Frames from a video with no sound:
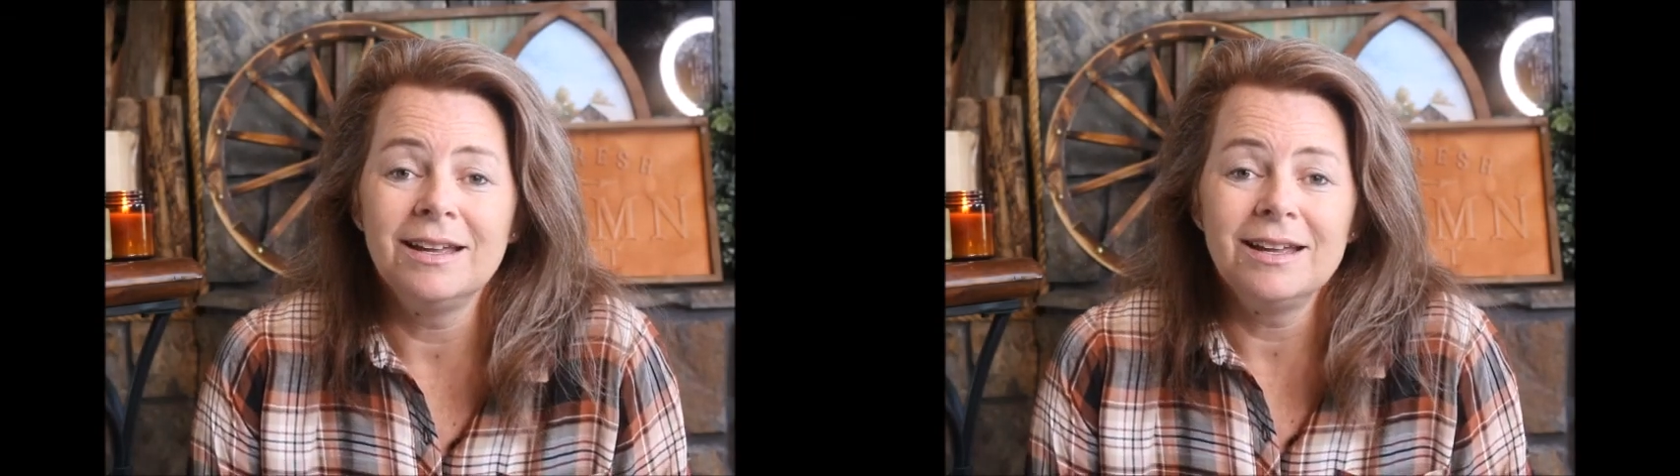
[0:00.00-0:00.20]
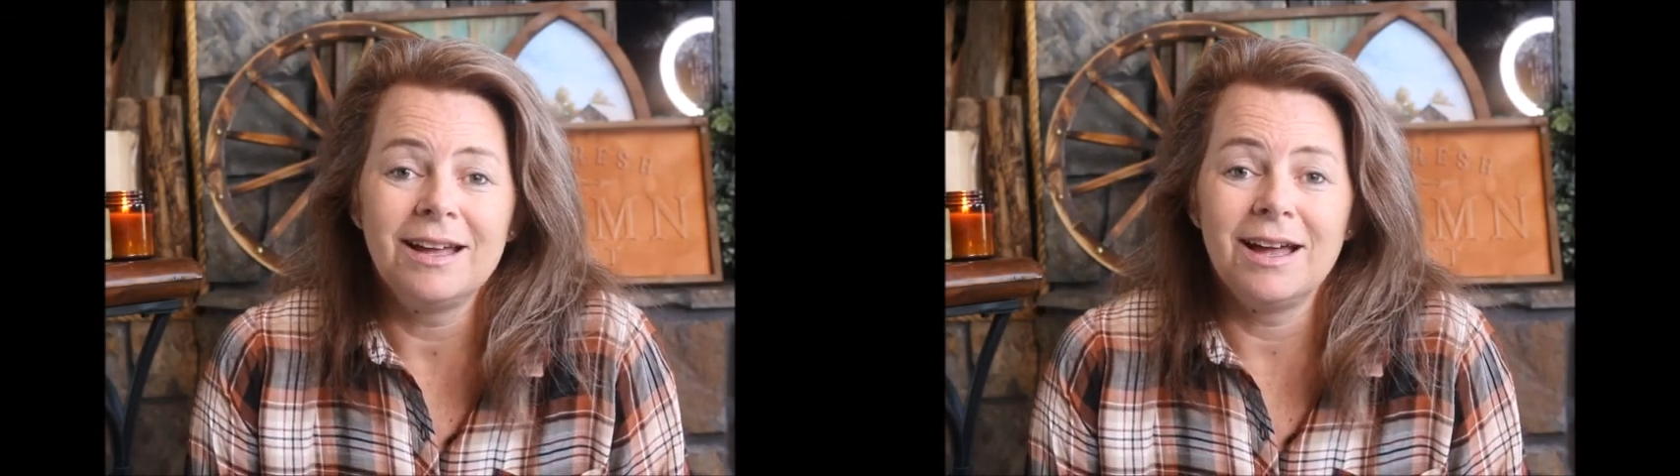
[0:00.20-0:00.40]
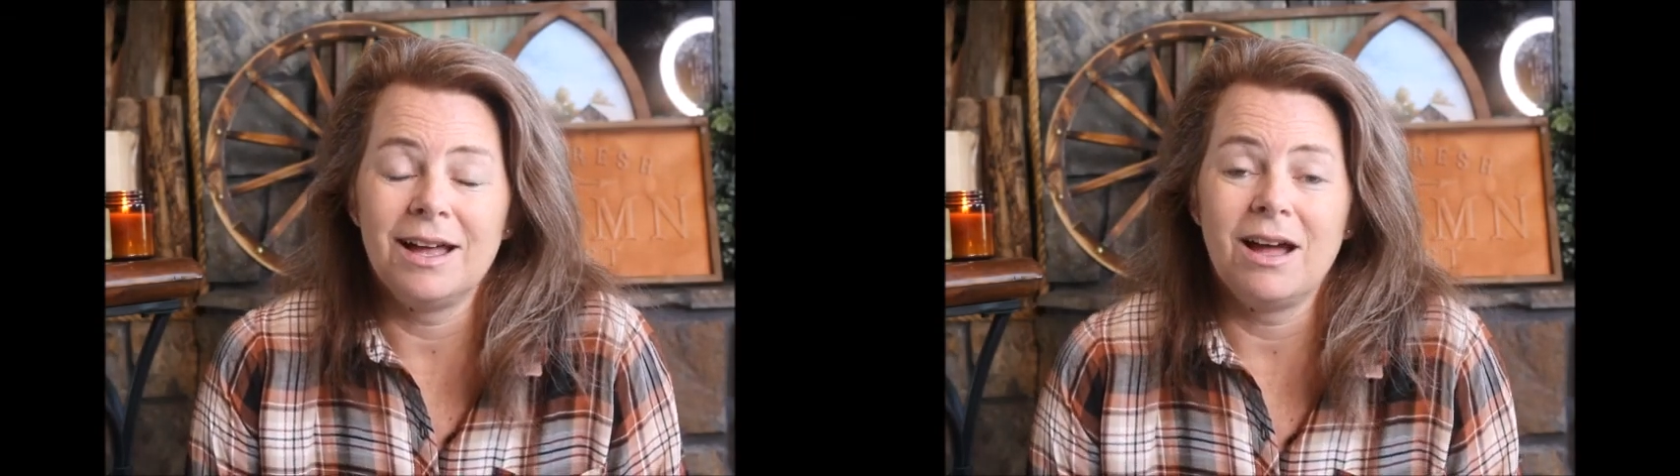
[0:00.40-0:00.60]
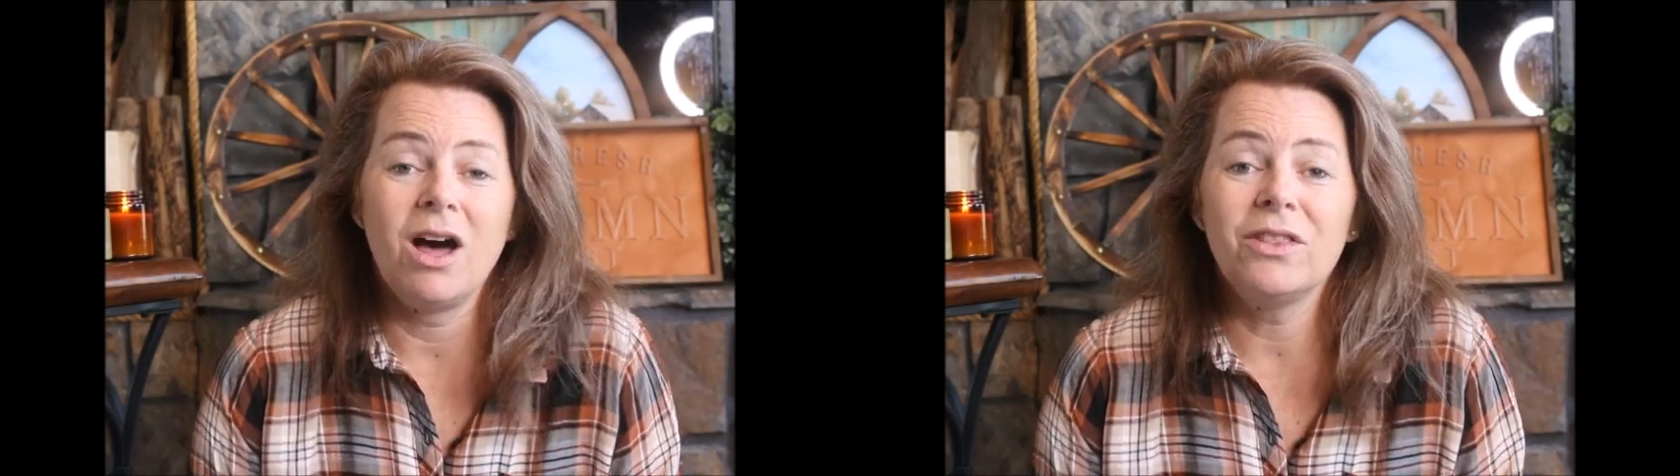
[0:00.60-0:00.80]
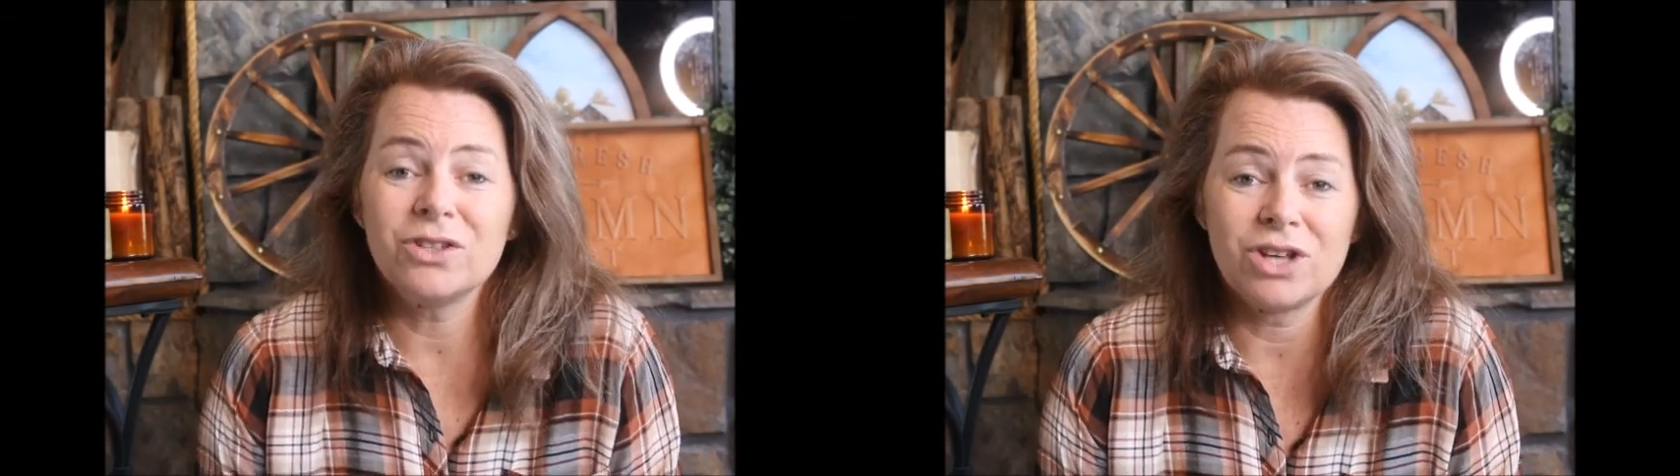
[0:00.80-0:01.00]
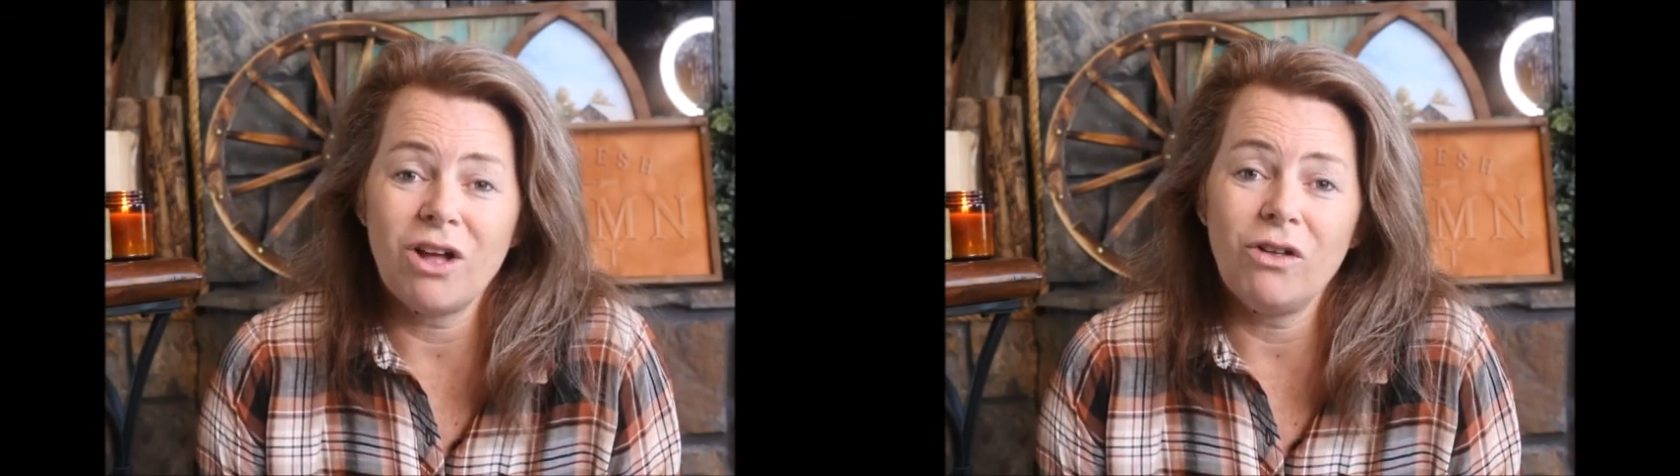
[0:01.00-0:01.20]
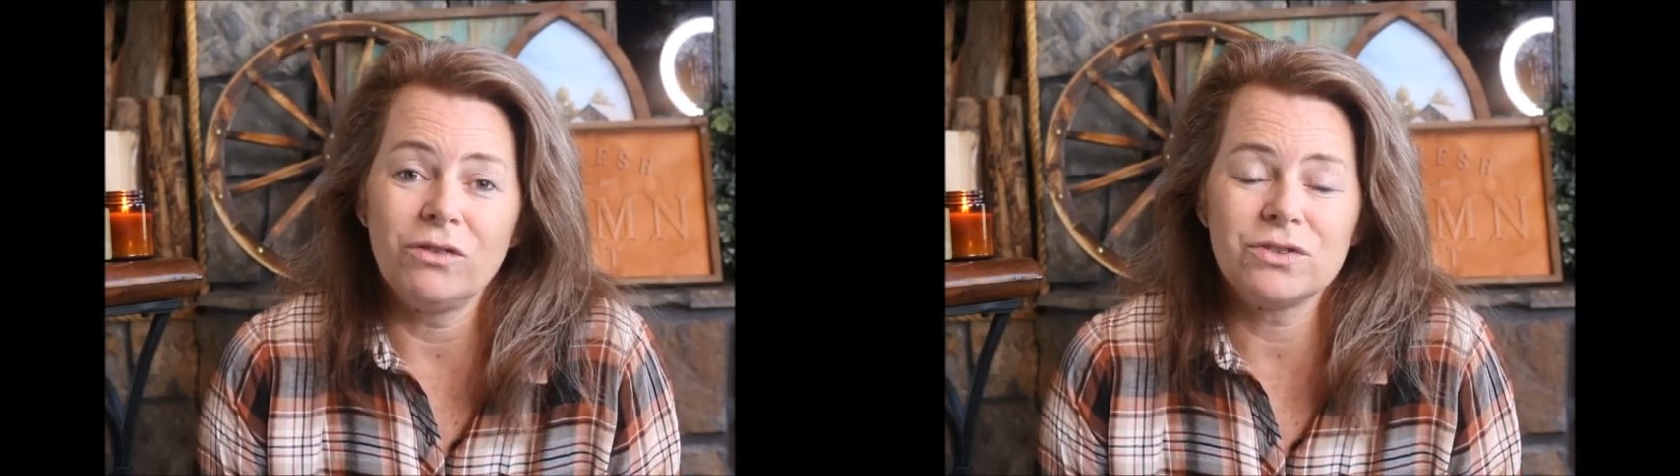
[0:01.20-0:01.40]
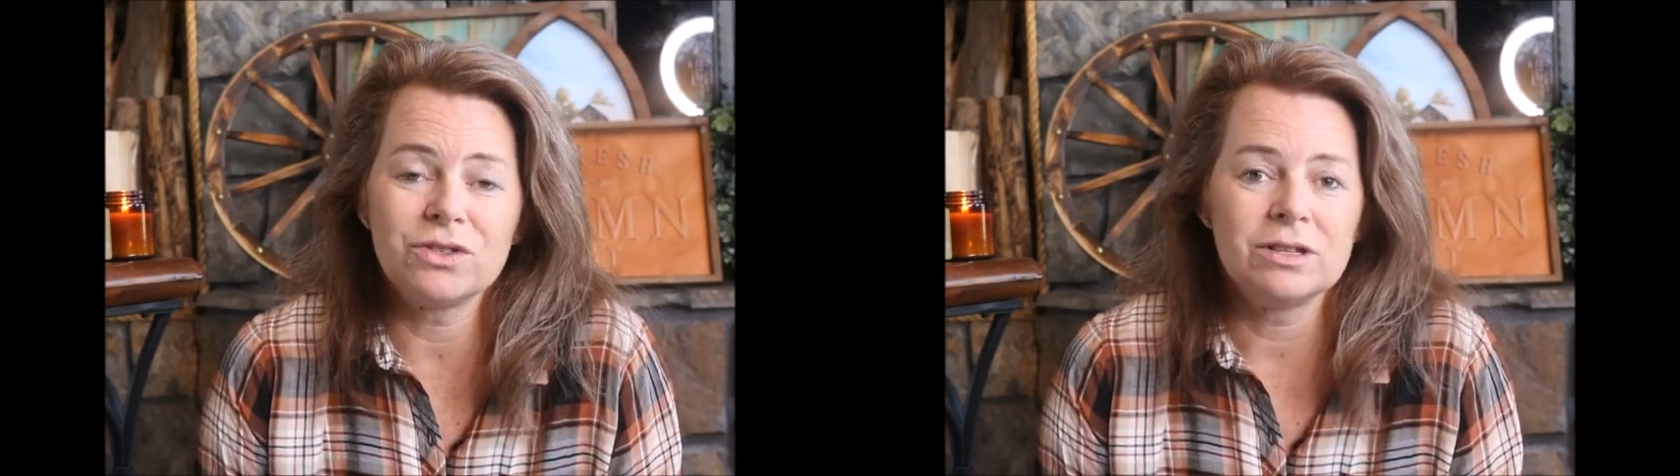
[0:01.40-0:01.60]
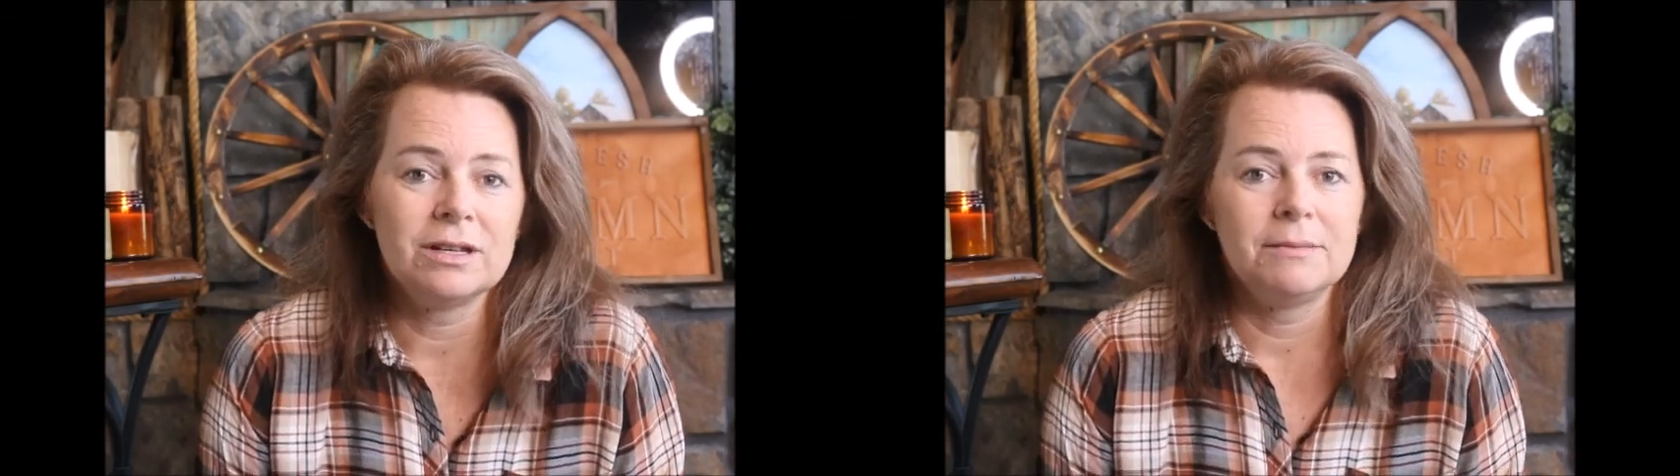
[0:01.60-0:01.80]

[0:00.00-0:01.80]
the shelves